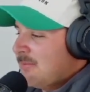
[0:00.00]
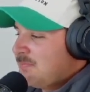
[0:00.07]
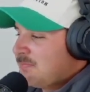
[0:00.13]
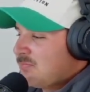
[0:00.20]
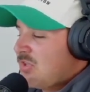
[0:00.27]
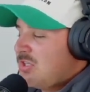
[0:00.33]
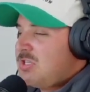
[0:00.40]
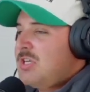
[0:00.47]

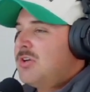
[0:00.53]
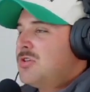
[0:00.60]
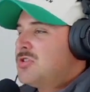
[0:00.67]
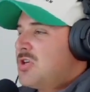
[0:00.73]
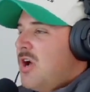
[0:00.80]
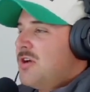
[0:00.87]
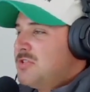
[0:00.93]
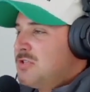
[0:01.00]
The secret
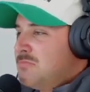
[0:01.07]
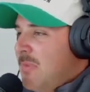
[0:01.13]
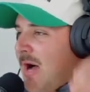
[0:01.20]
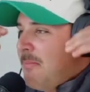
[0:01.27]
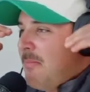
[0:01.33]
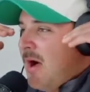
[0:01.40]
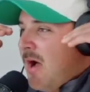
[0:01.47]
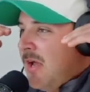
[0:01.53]
sauce is
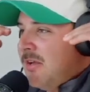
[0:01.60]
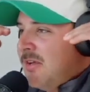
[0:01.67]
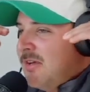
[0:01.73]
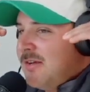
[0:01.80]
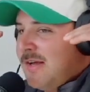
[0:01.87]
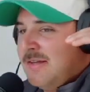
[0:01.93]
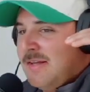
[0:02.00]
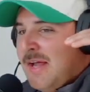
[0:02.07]
my mind
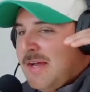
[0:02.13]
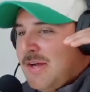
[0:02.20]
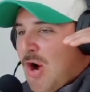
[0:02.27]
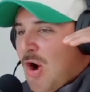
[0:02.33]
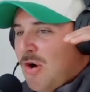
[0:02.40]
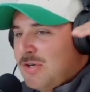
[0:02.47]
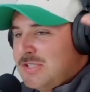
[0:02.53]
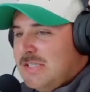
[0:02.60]
and like
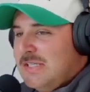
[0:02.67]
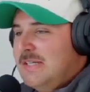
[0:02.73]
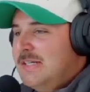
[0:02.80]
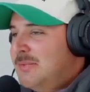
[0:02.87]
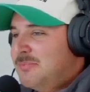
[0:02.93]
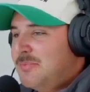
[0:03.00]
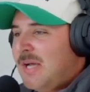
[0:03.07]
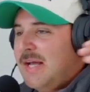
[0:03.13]
our
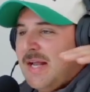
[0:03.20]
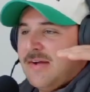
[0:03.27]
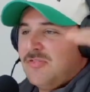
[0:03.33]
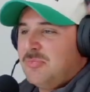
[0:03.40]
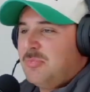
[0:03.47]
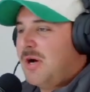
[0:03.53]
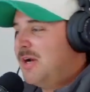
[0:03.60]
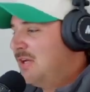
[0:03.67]
team and
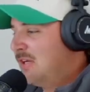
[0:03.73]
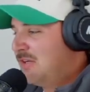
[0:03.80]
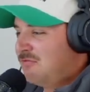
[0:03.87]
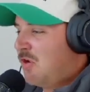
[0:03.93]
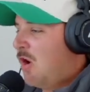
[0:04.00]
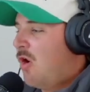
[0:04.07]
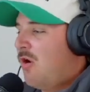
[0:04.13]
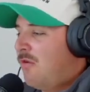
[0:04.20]
everybody
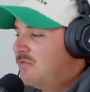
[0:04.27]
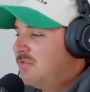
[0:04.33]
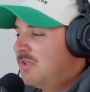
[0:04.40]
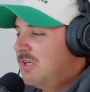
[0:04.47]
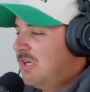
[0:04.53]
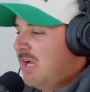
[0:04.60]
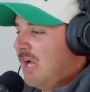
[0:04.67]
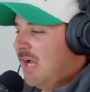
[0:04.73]
involved
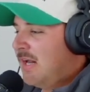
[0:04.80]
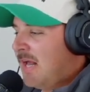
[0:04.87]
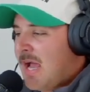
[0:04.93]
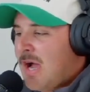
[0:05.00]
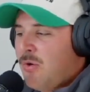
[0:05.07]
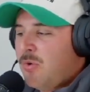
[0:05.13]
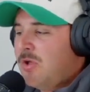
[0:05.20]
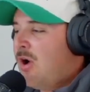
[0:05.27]
and
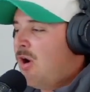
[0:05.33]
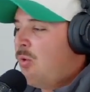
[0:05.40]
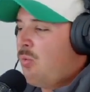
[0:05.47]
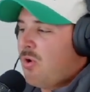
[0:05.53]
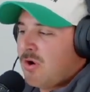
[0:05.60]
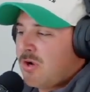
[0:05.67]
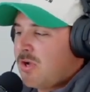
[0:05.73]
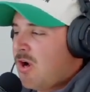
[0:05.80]
how we all
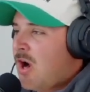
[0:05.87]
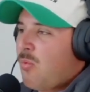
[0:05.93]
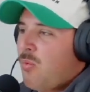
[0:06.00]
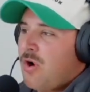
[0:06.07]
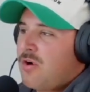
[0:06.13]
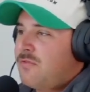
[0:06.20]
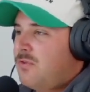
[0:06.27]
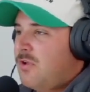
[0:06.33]
work in our
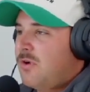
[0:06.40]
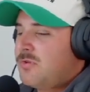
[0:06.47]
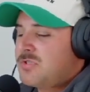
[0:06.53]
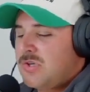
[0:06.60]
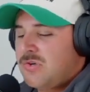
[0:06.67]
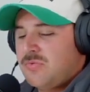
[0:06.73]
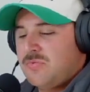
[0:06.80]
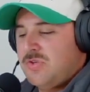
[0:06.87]
workflow.
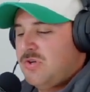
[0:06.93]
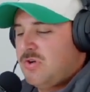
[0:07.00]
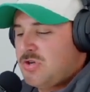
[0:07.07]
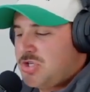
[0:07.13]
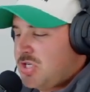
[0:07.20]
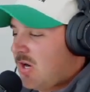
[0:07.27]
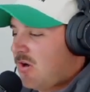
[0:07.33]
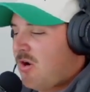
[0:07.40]
So you can
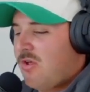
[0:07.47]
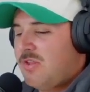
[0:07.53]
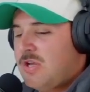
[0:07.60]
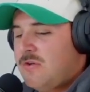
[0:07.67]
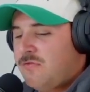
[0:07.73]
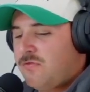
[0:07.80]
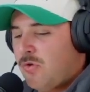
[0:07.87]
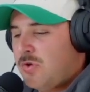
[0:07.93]
share all the
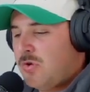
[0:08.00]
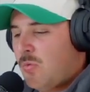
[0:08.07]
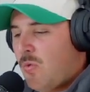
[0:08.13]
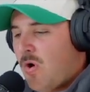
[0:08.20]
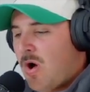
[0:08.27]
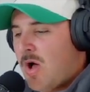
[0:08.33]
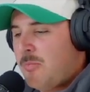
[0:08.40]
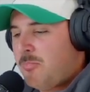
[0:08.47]
info you
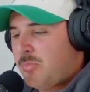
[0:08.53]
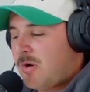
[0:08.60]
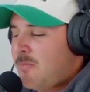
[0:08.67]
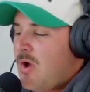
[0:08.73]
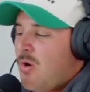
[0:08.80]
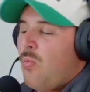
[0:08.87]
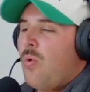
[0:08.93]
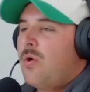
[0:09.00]
want, but I'm
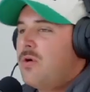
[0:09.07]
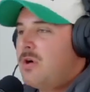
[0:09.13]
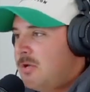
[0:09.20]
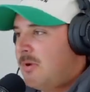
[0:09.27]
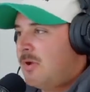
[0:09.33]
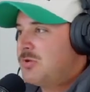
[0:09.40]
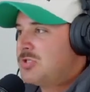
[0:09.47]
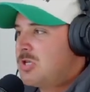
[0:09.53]
not worried
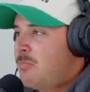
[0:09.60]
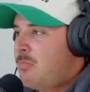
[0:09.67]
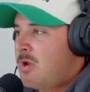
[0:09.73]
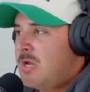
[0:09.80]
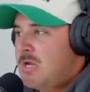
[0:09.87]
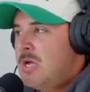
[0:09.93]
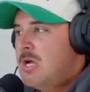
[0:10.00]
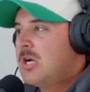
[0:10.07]
about
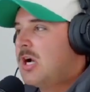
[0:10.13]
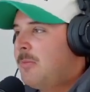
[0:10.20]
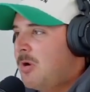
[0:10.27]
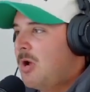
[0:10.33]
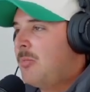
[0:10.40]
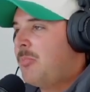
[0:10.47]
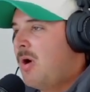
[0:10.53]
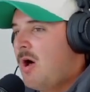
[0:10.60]
somebody
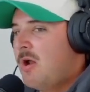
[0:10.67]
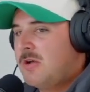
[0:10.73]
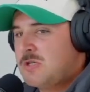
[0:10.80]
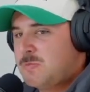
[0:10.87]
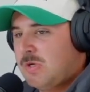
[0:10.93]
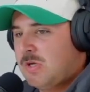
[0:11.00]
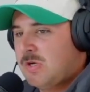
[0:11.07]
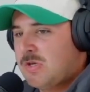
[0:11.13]
coming up on
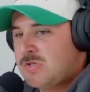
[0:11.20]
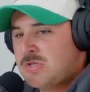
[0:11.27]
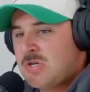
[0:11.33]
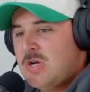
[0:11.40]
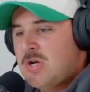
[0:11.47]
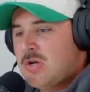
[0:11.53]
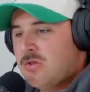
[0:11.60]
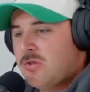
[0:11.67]
us
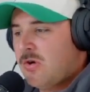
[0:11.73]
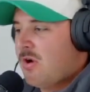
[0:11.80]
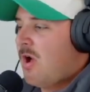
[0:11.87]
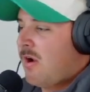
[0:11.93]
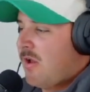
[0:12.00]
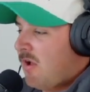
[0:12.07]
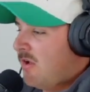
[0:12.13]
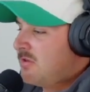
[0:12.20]
because they're
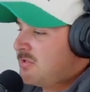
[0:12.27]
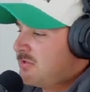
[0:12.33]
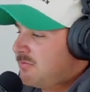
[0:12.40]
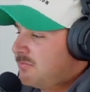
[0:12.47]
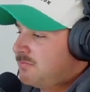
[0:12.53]
not us.